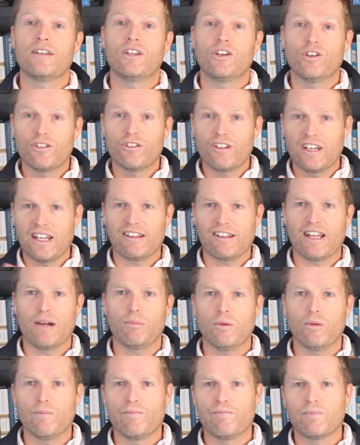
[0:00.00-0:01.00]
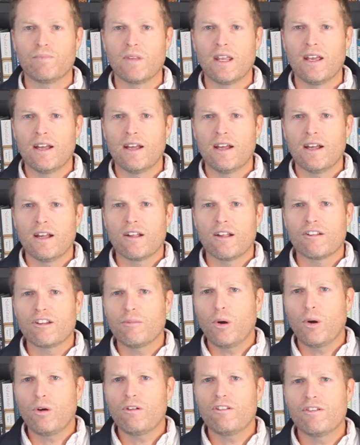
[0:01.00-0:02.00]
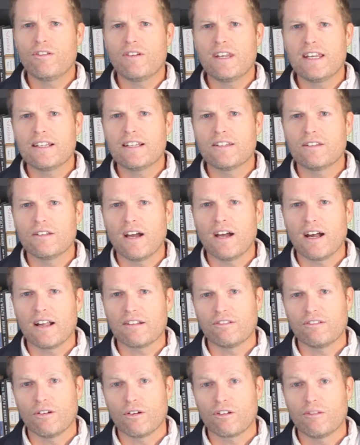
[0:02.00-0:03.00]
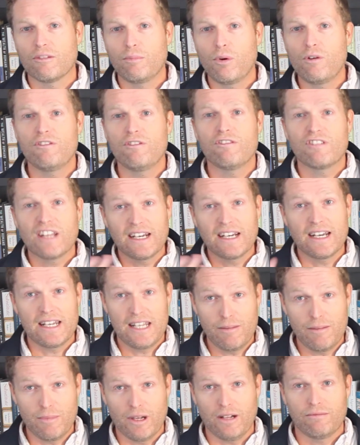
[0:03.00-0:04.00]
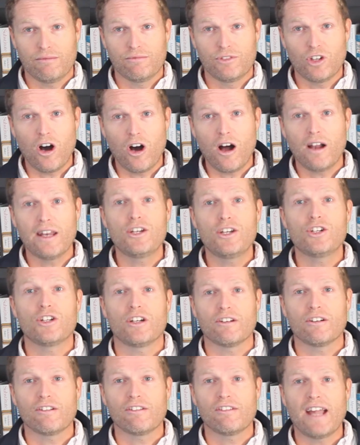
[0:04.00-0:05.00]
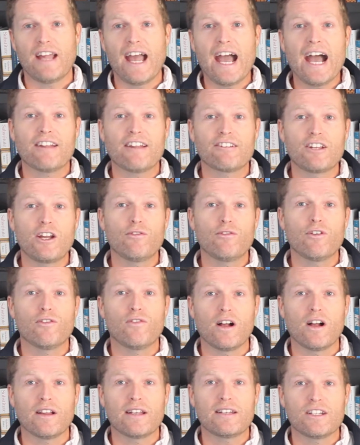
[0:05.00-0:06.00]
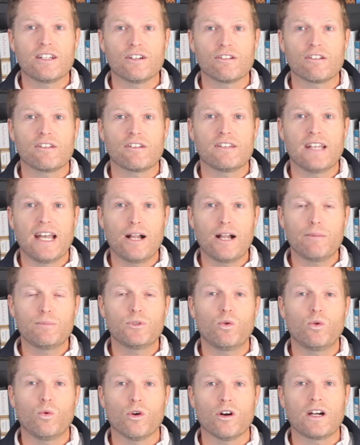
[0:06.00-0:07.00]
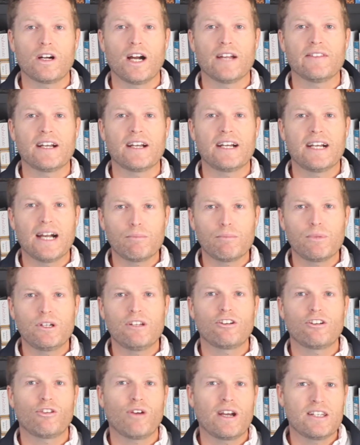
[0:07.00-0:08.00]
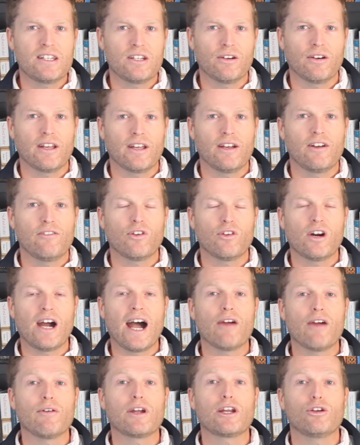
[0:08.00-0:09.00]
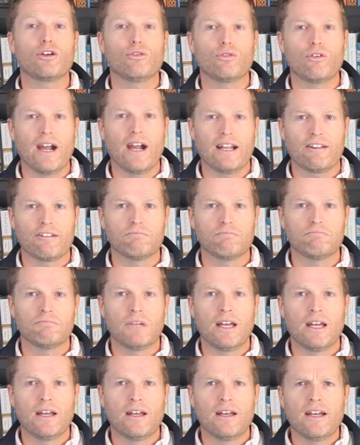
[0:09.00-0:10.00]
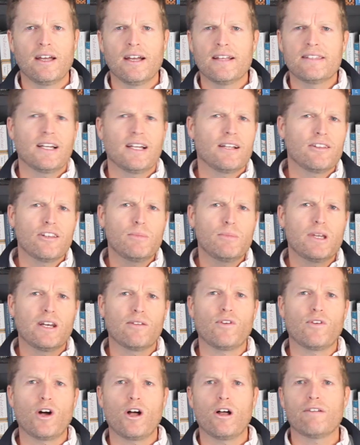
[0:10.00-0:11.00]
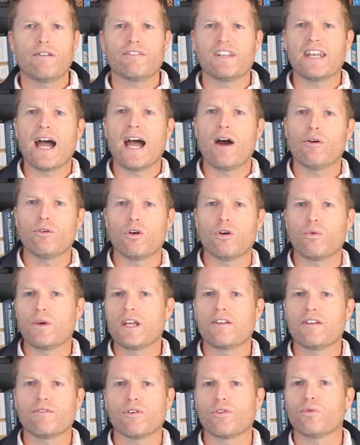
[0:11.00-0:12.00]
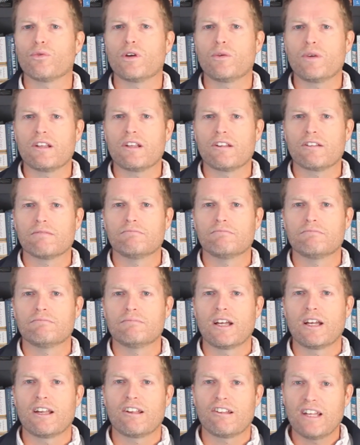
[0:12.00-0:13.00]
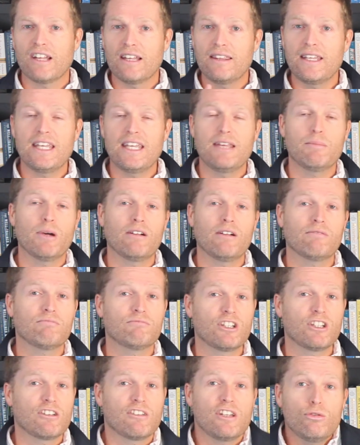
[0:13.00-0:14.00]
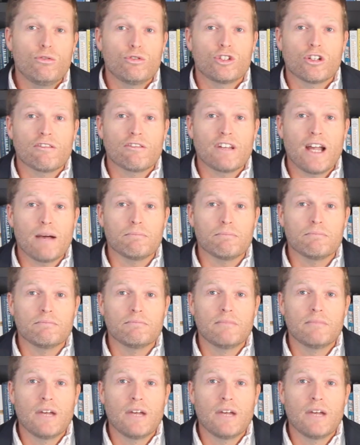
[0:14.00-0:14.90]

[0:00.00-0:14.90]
Here's an example. Suppose you send an email to all engineers asking for volunteers to help to work on the company's criteria for hiring new grads. Tell them it involves an hour a week for 3 weeks. Send the email and just see who shows up.